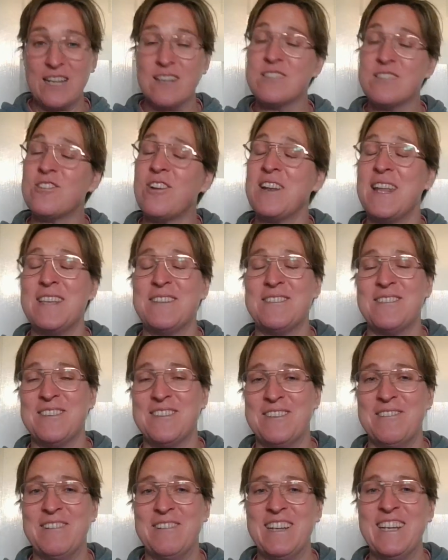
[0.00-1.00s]
It's not
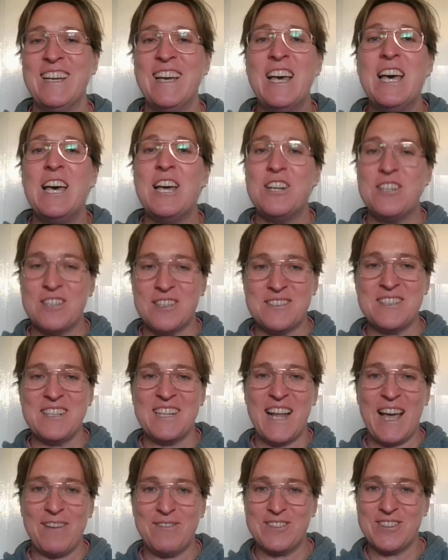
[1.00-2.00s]
necessary, just
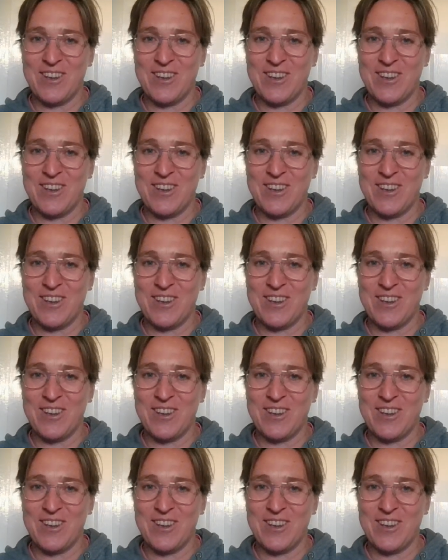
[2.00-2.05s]
enough to